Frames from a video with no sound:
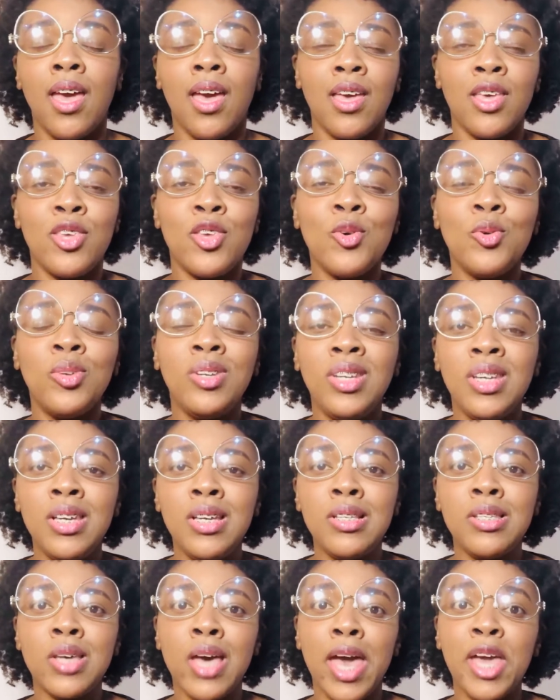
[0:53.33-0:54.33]
you need
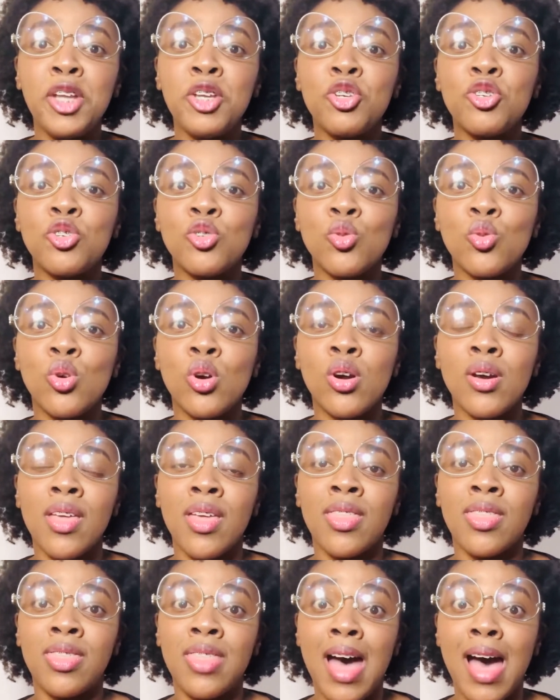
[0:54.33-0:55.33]
to ensure
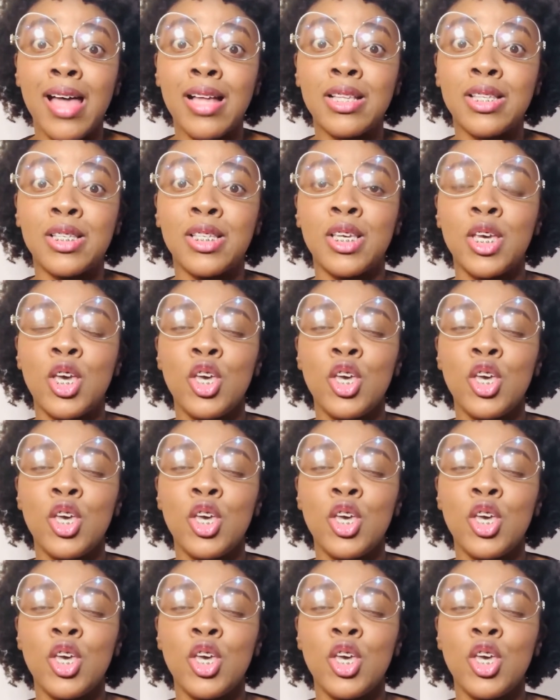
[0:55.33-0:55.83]
that